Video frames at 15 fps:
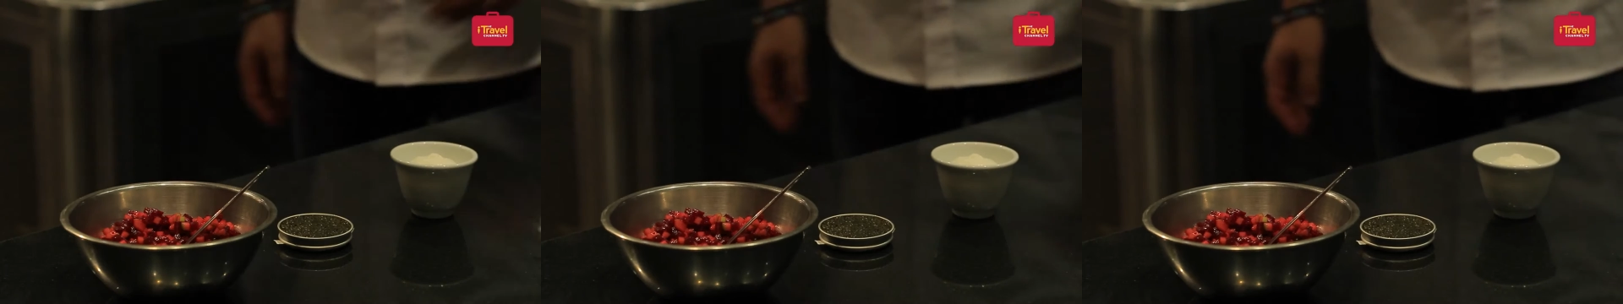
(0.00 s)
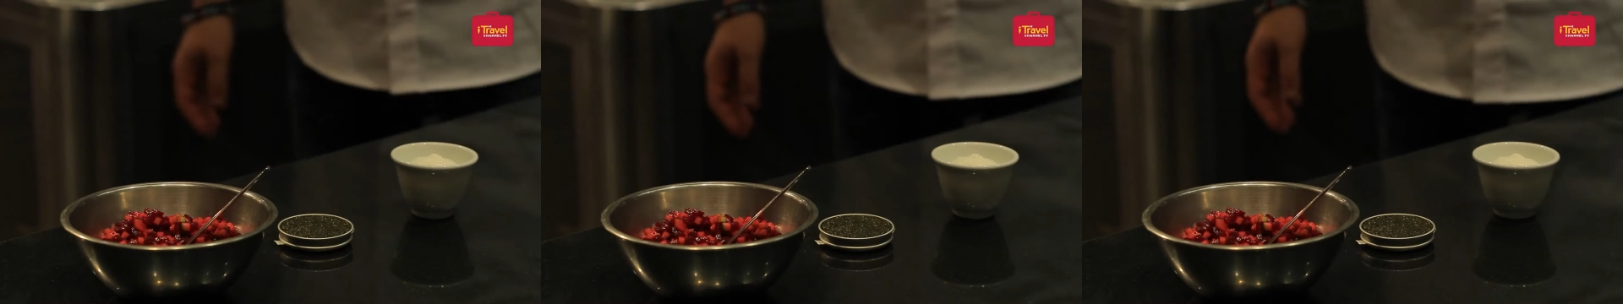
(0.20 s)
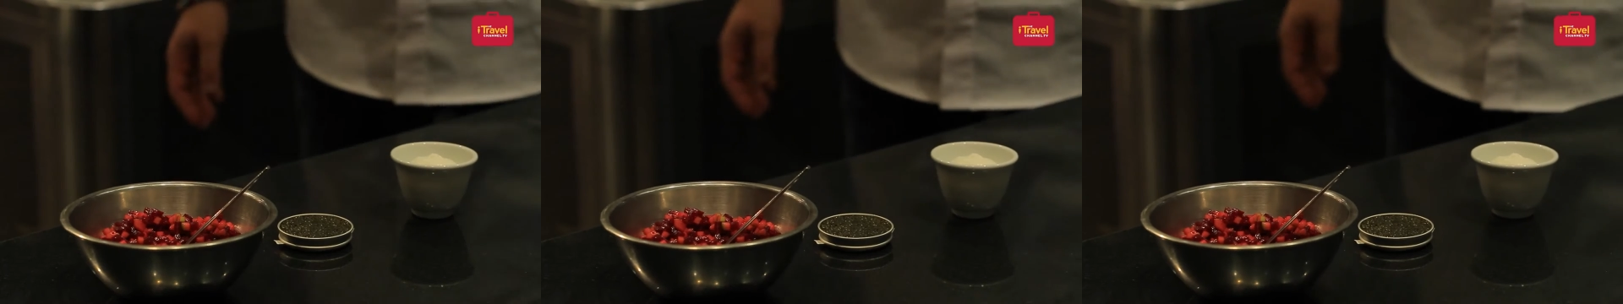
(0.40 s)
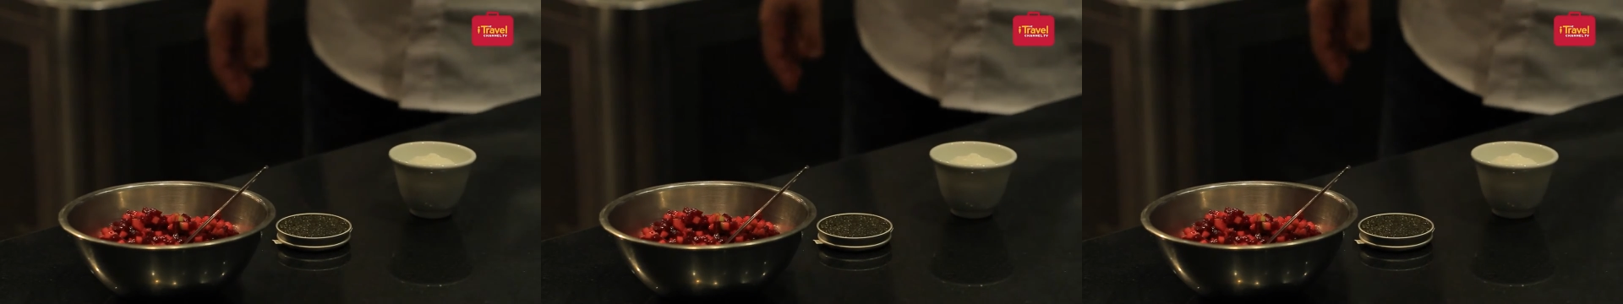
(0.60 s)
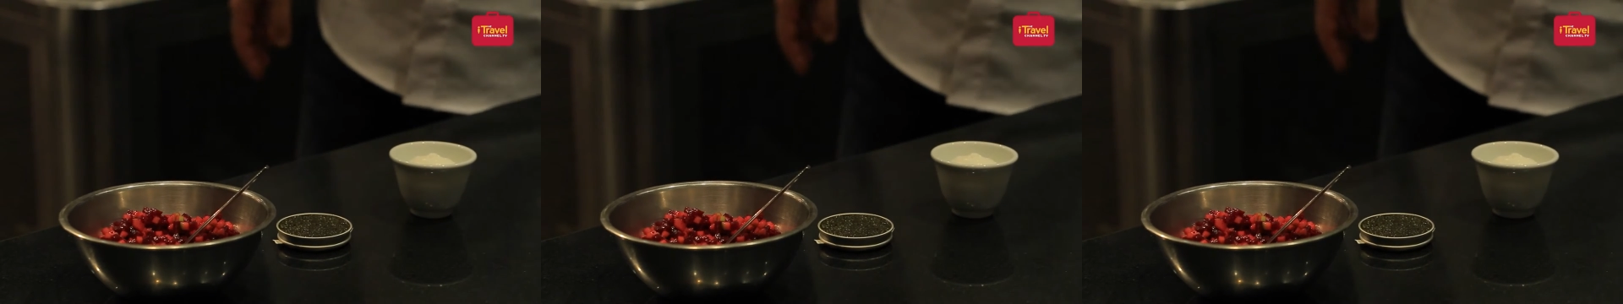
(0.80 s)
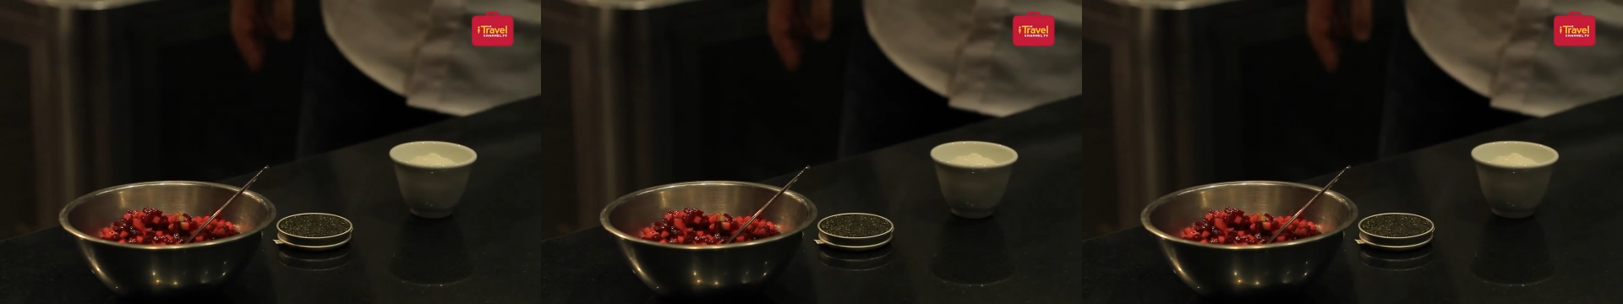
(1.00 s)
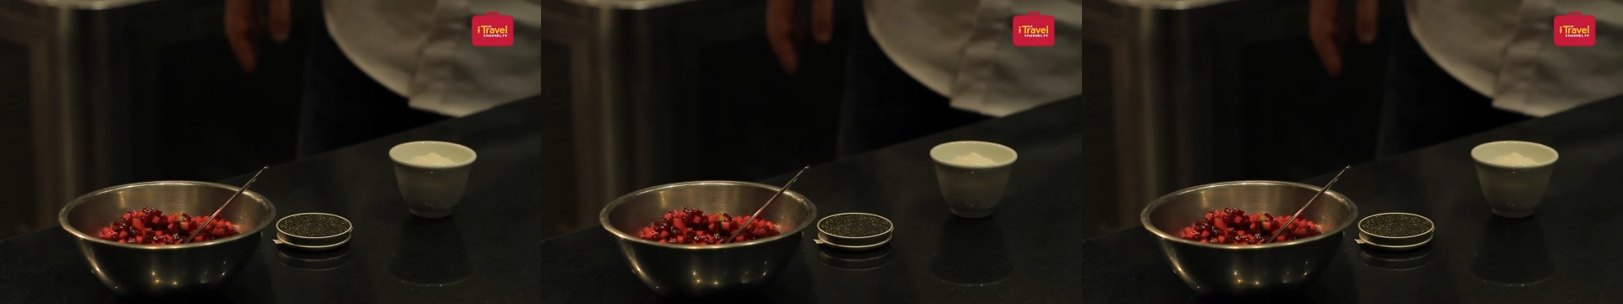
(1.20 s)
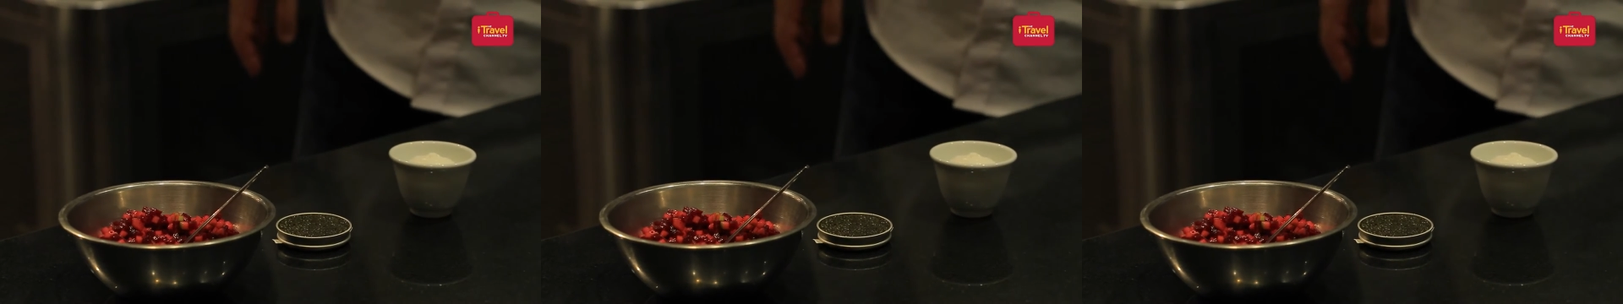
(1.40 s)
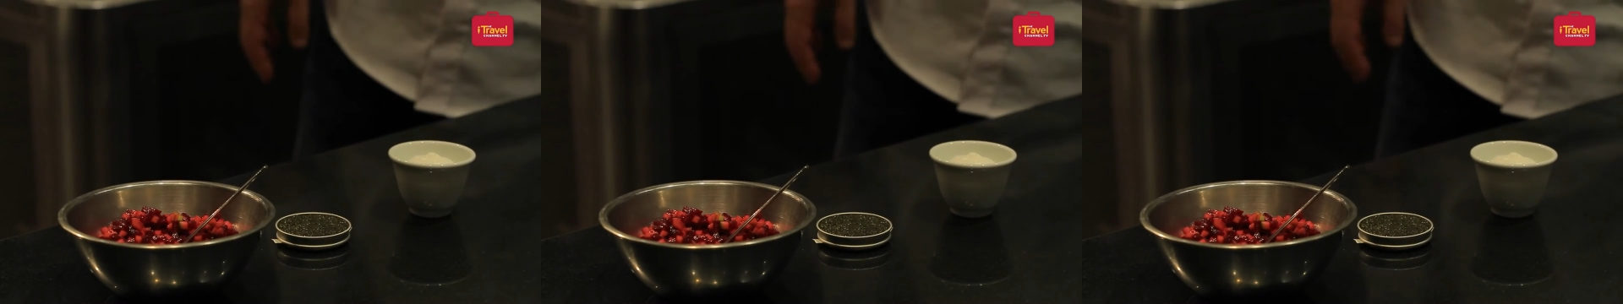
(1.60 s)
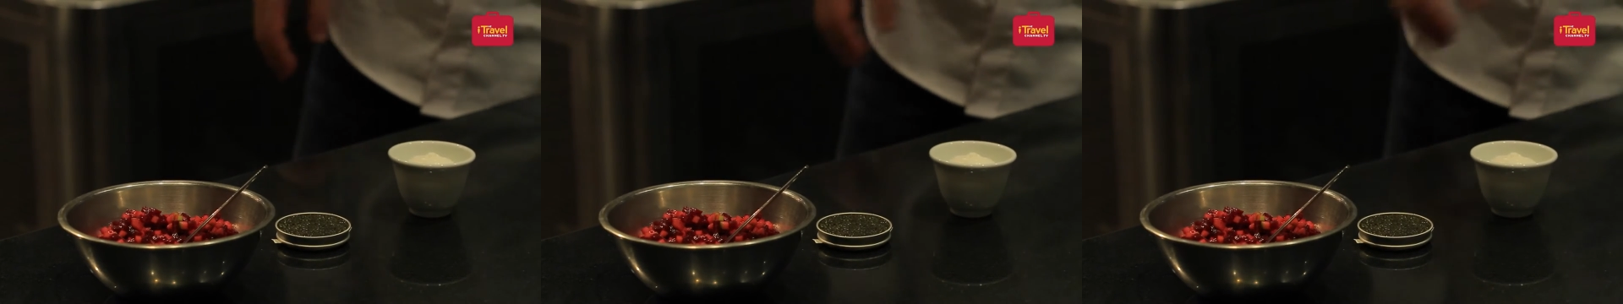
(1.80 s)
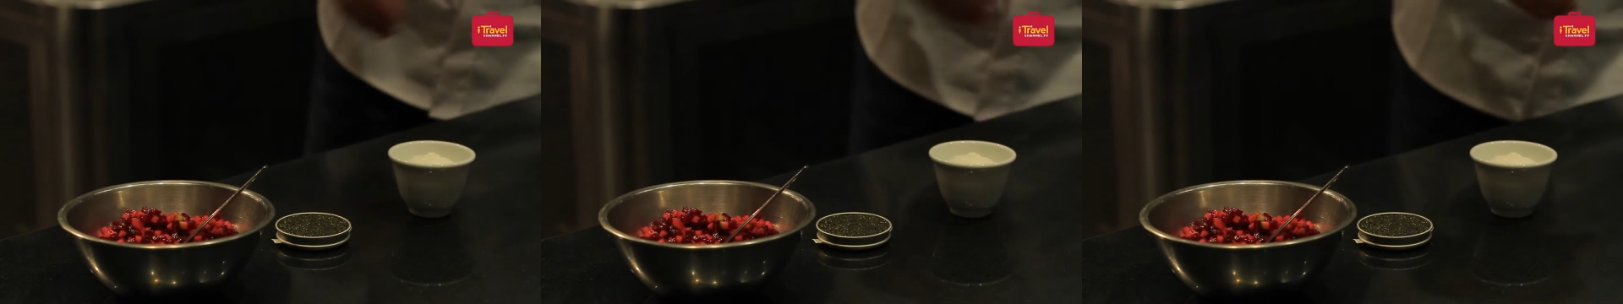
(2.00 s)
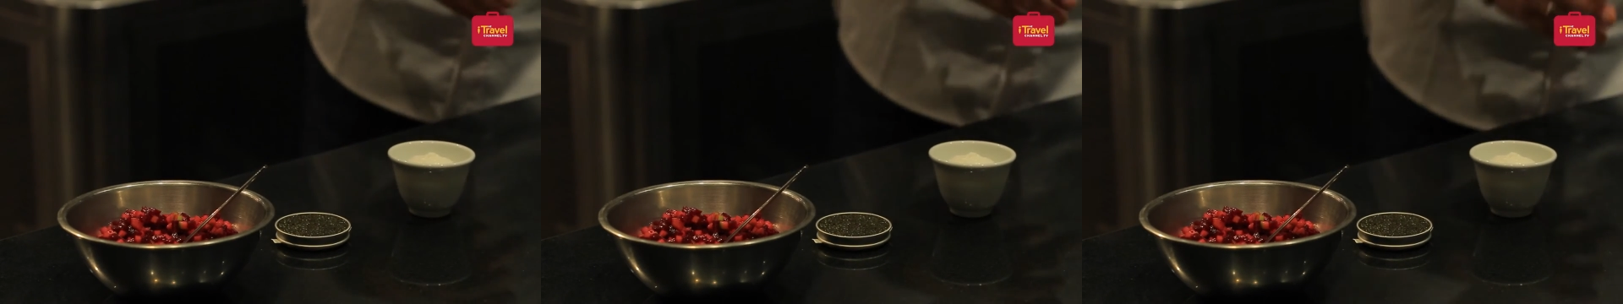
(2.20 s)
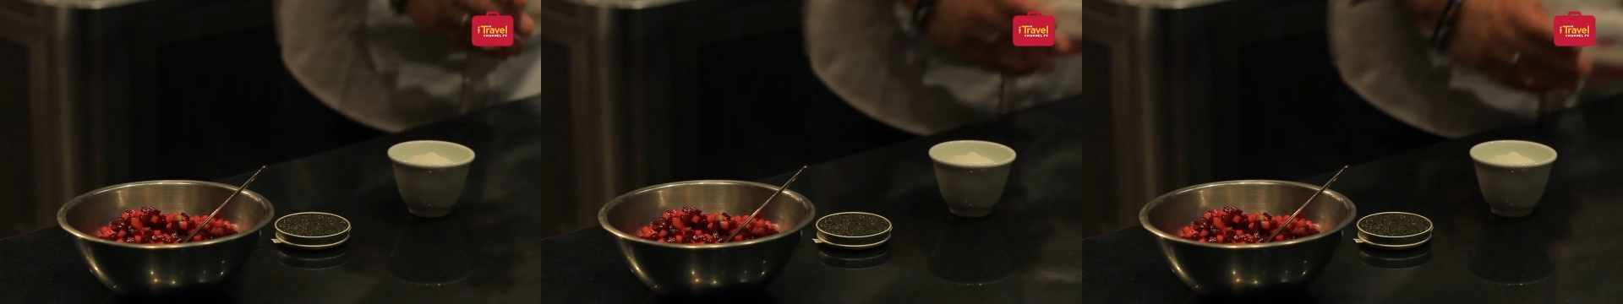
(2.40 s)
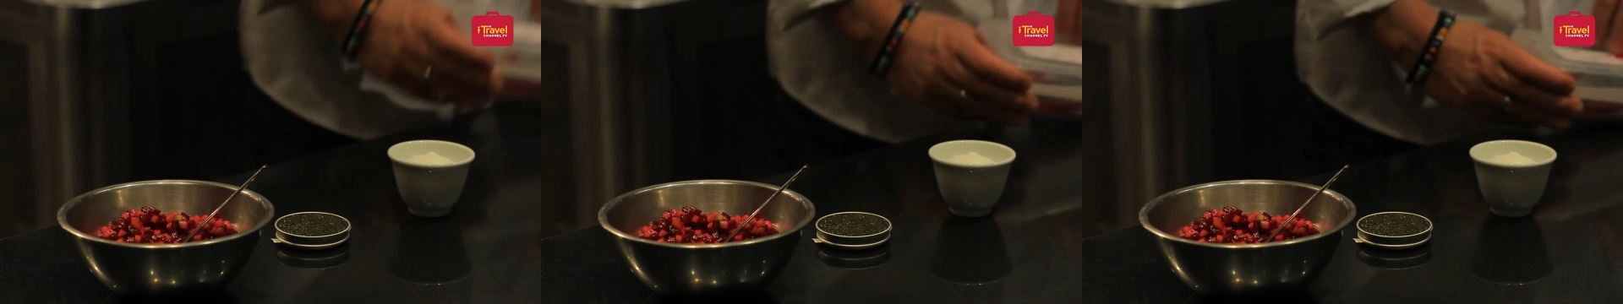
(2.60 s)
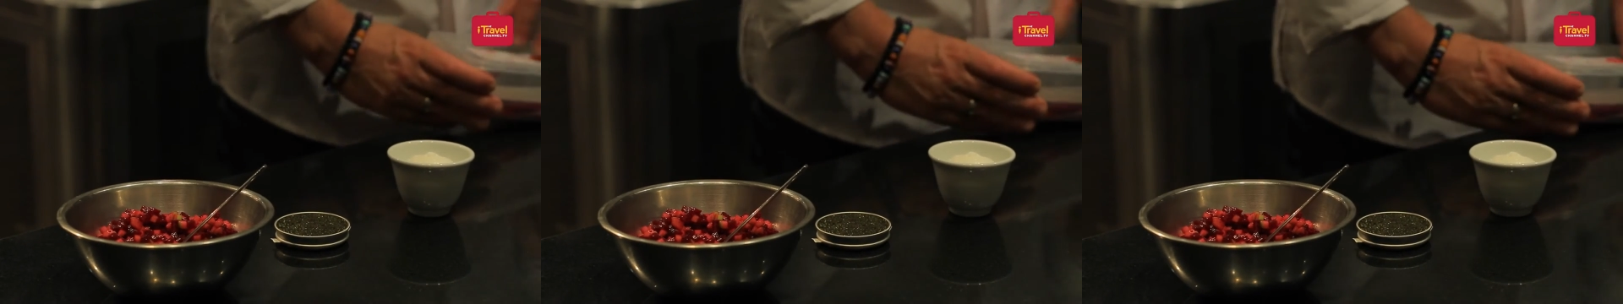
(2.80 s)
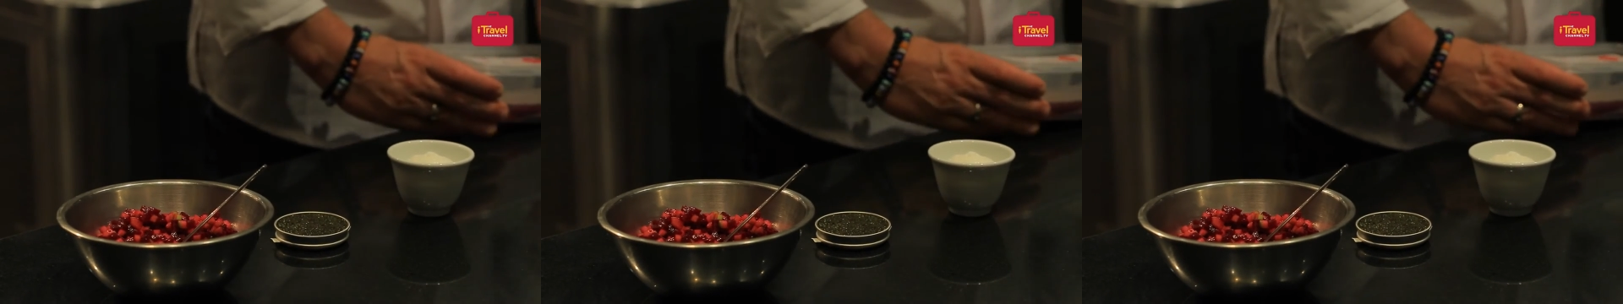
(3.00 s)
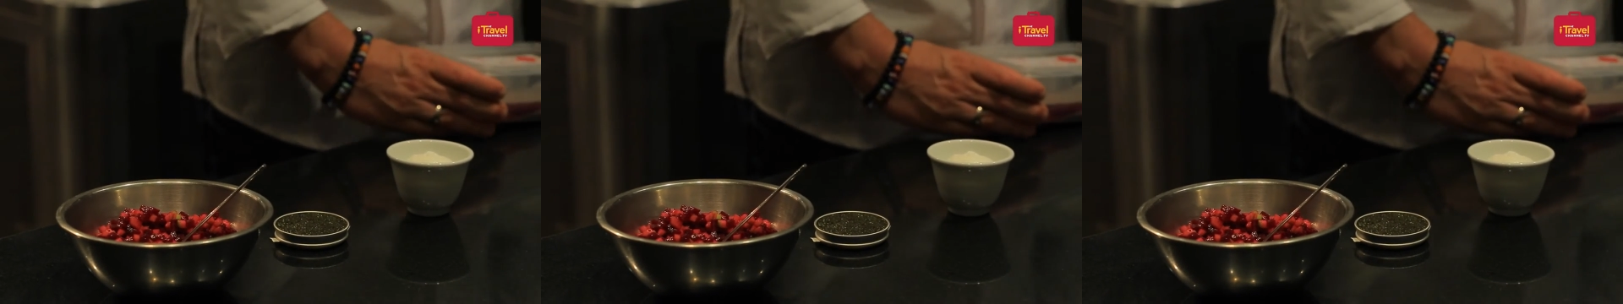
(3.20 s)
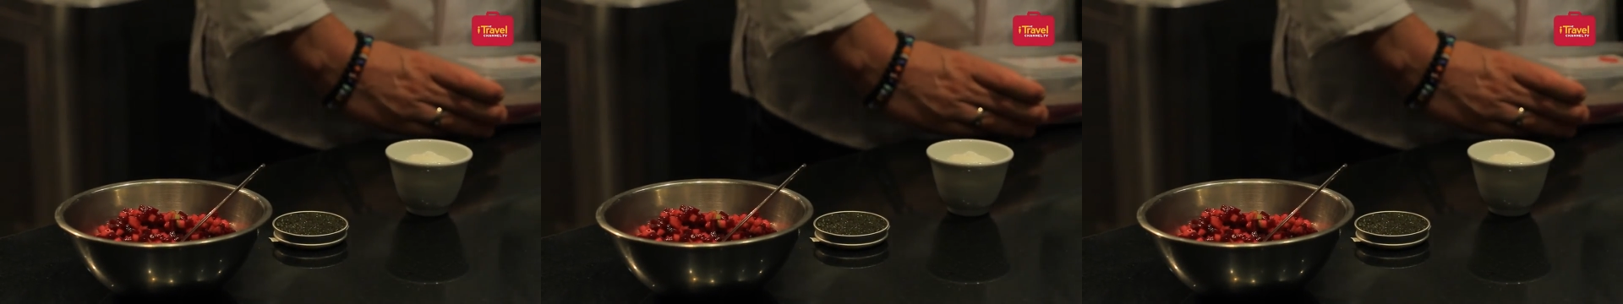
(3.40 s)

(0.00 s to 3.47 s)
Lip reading: No face is visible, so there are no lips to read.